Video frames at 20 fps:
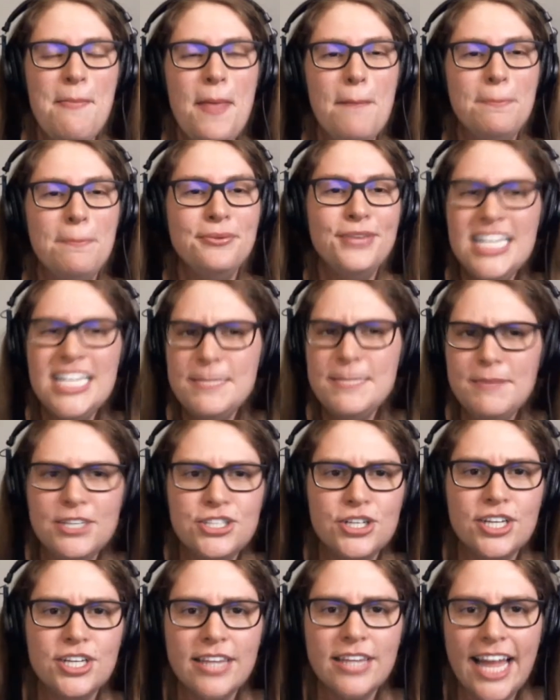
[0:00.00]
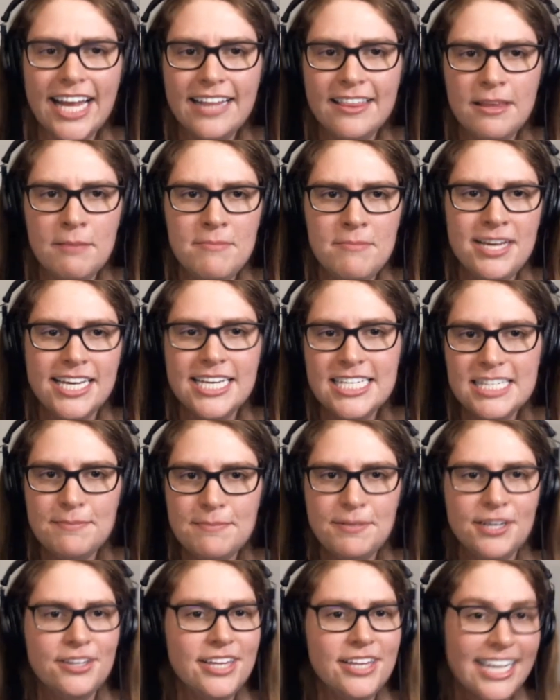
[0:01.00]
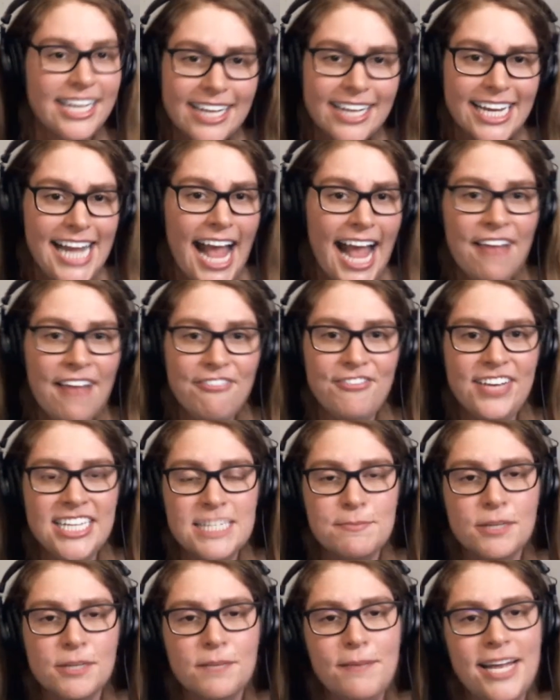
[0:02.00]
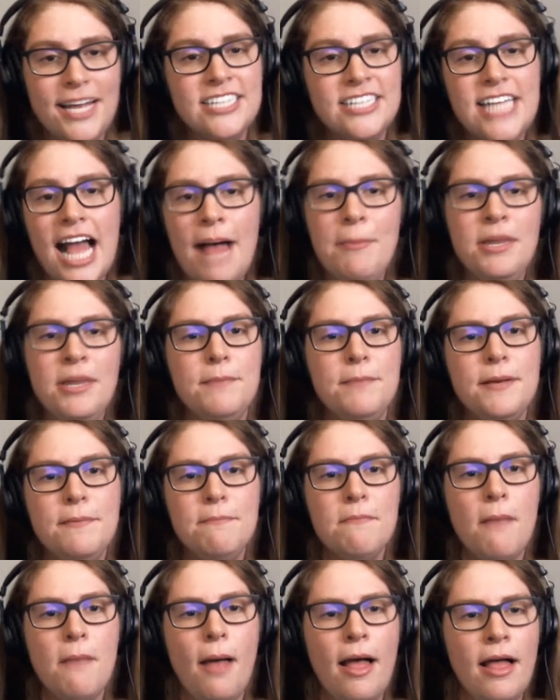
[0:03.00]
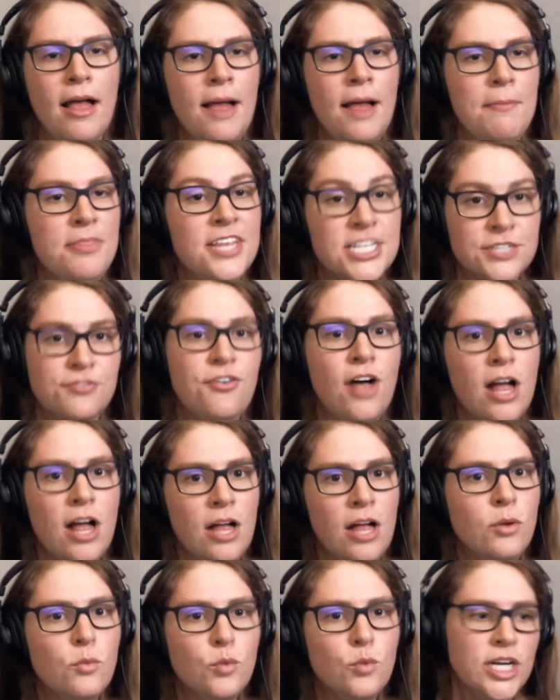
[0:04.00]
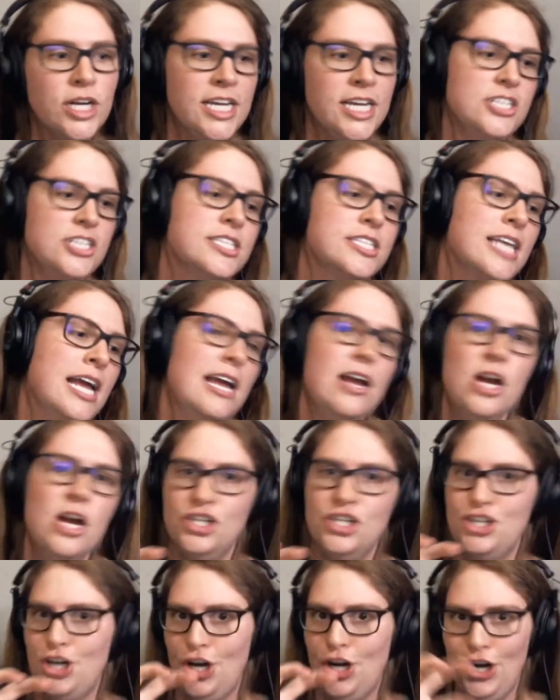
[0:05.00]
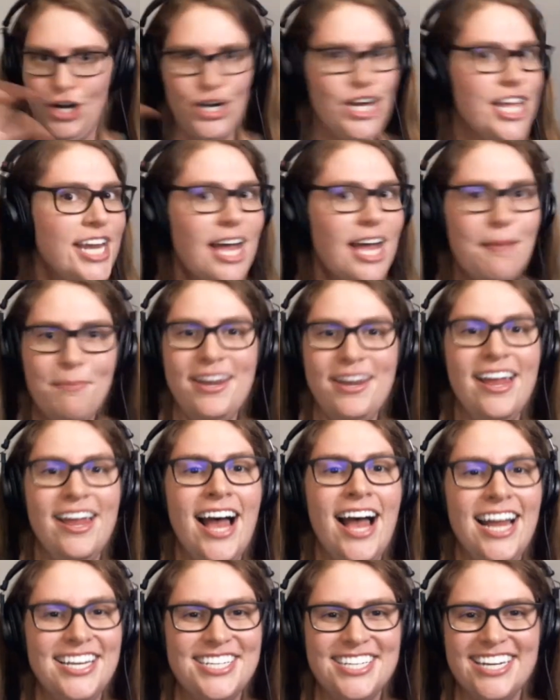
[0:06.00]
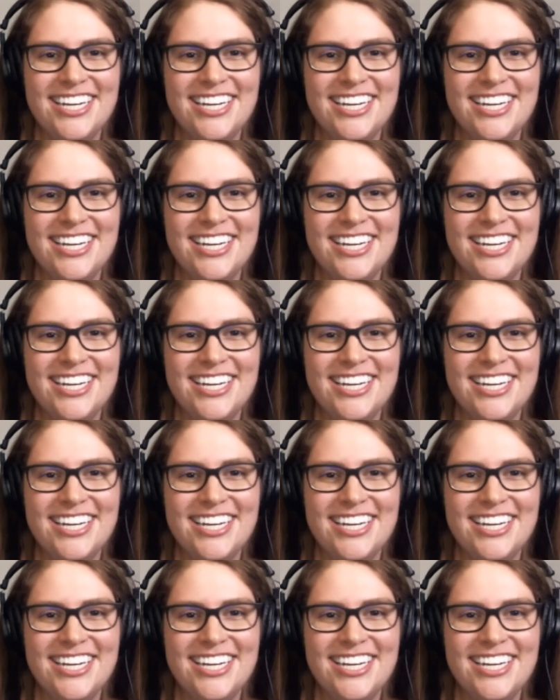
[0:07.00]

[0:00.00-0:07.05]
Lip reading: please be sure to like the Miki Speer, The Healing Half Facebook page. I'm going to be, this fall, we're going to just turn it up a notch.